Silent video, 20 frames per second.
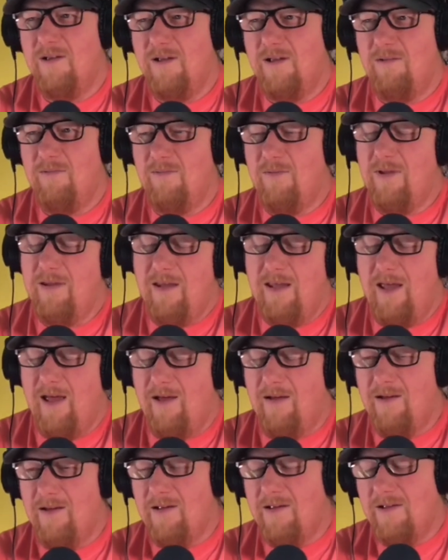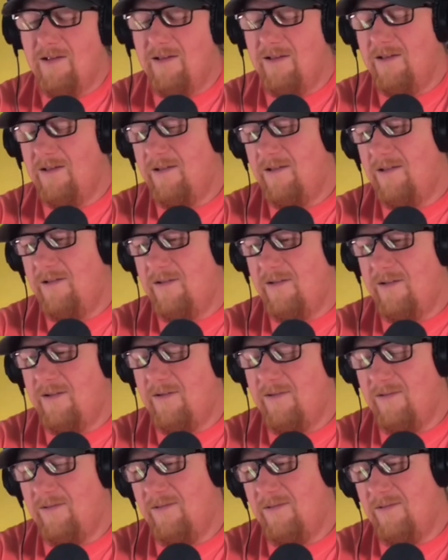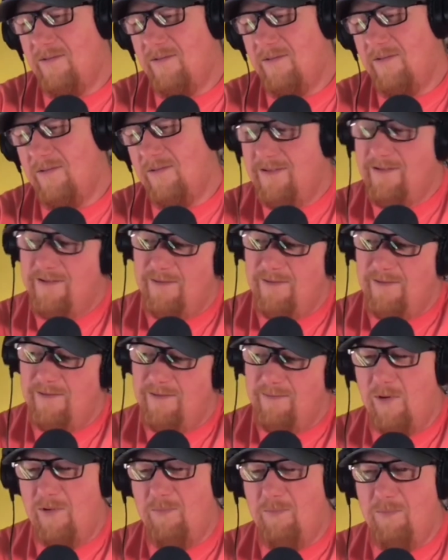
Yeah. And we'll go with